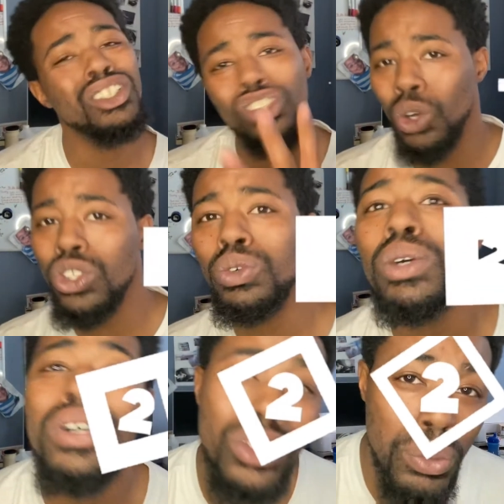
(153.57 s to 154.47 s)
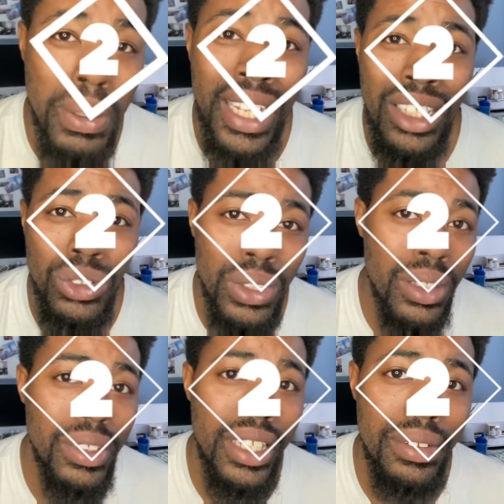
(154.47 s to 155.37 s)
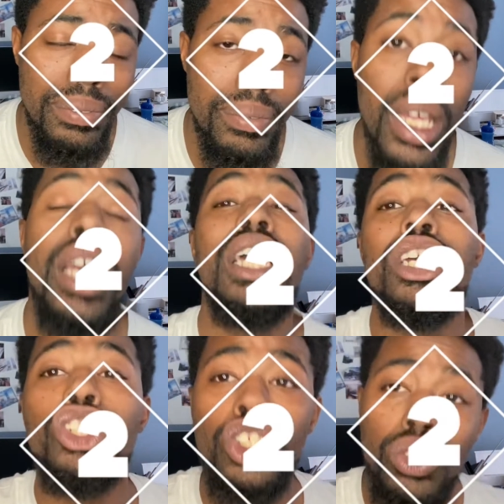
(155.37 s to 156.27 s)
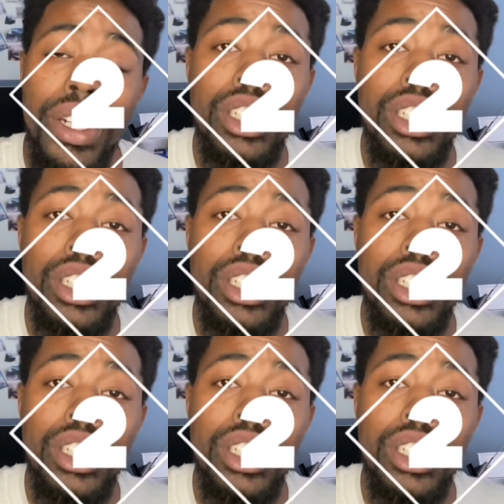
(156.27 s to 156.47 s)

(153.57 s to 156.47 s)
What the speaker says: told you what it was, but in case you didn't get it, it's your credit